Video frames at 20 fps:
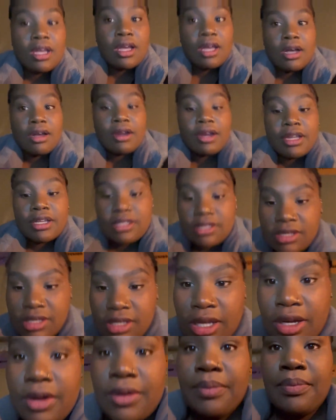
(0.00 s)
Alright,
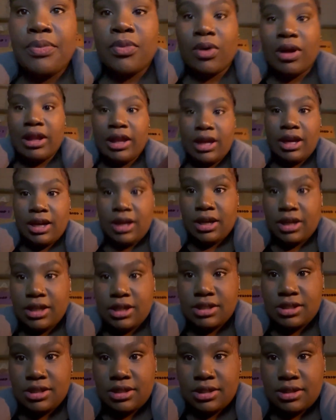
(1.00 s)
so while I
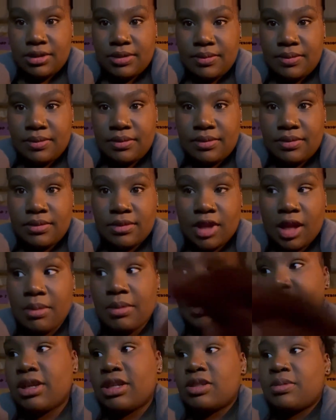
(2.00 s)
cut, I'm
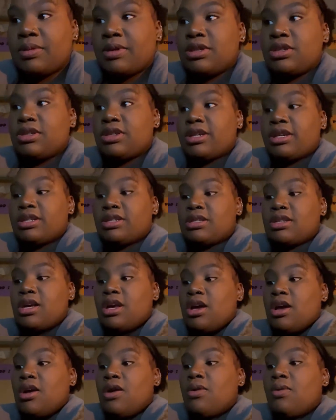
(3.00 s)
going to explain to you guys
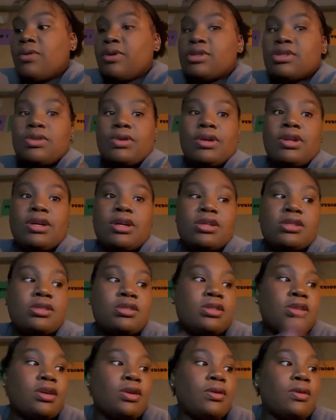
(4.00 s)
what's going on.
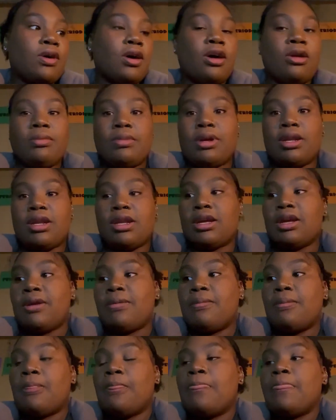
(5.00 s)
So on
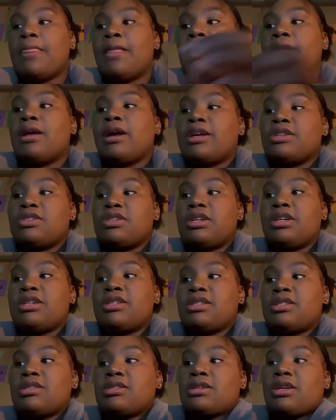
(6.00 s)
Monday, as you
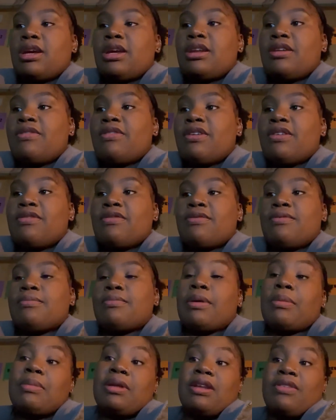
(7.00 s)
guys kind of have,
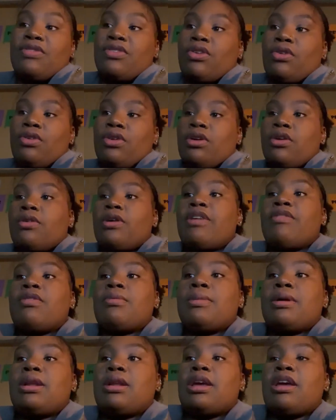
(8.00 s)
I mean, if you don't know,
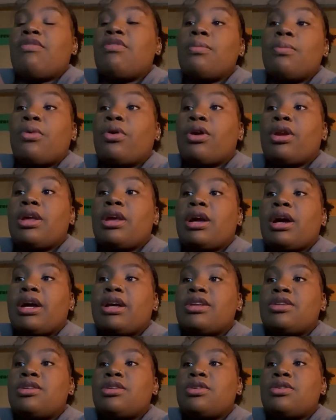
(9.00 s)
every morning
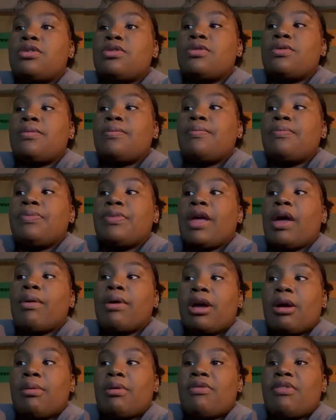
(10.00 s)
I
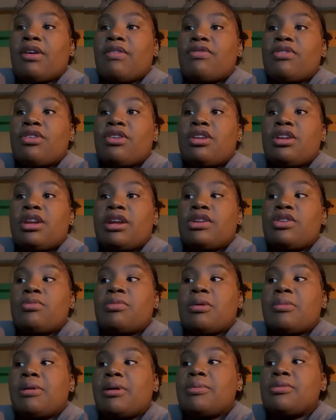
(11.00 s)
wake up at 5:30 and I do
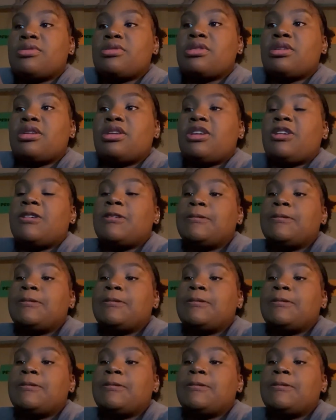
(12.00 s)
my Bible study.